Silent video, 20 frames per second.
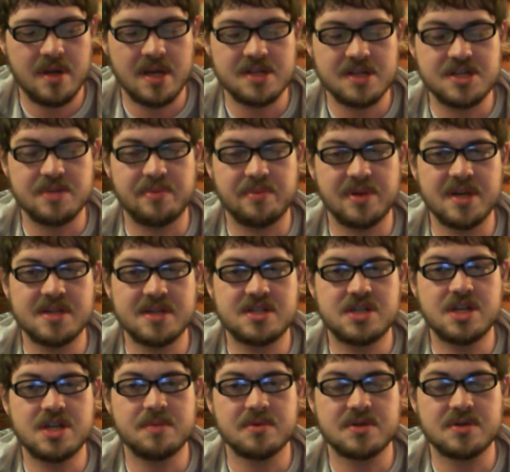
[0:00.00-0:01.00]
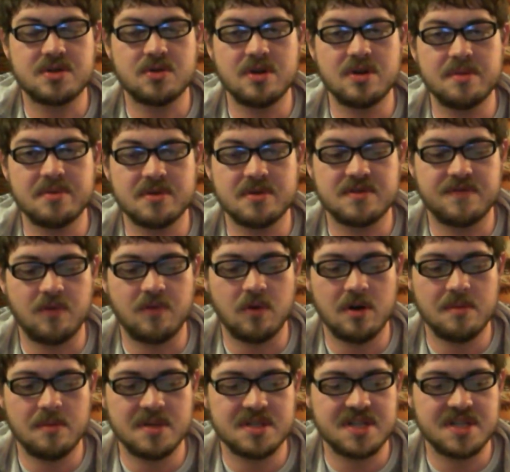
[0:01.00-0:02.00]
And she plays Jeepers Creepers
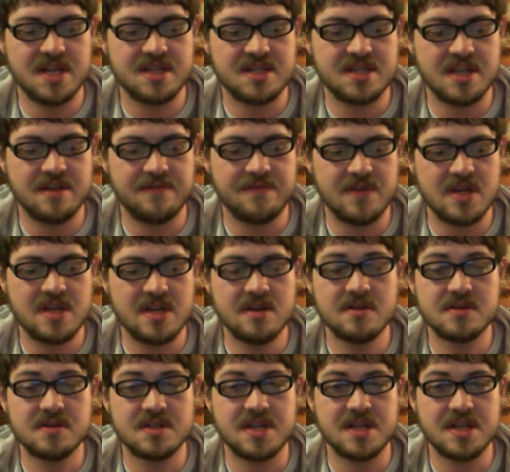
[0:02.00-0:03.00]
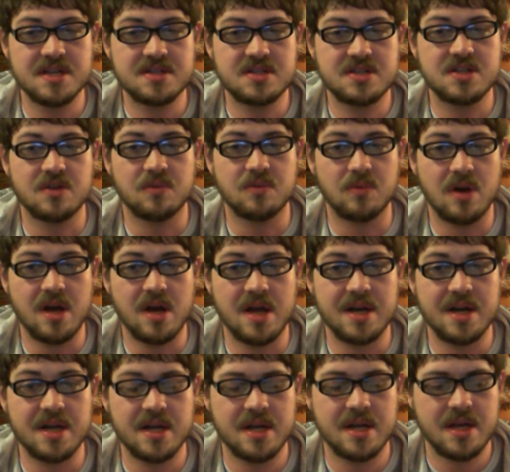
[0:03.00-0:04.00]
for him and says that if he hears this, to
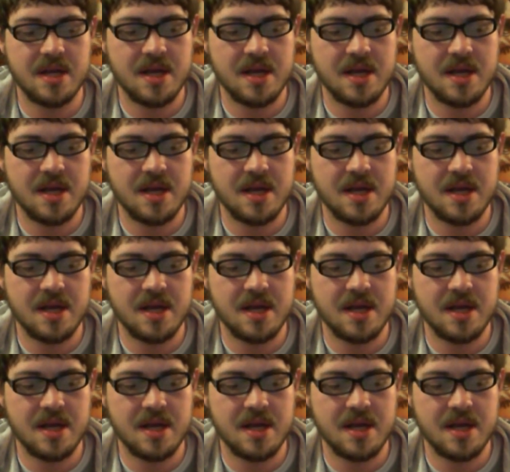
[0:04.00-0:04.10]
run